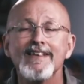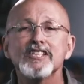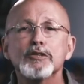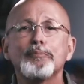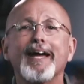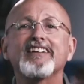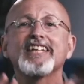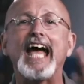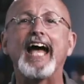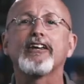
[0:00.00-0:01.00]

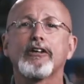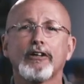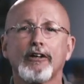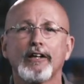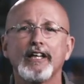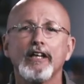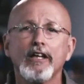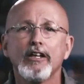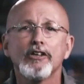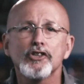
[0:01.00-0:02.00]
spectacularly,
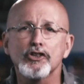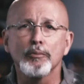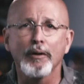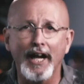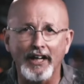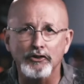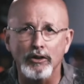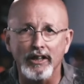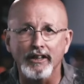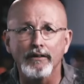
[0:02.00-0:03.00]

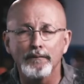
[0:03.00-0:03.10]
supernaturally."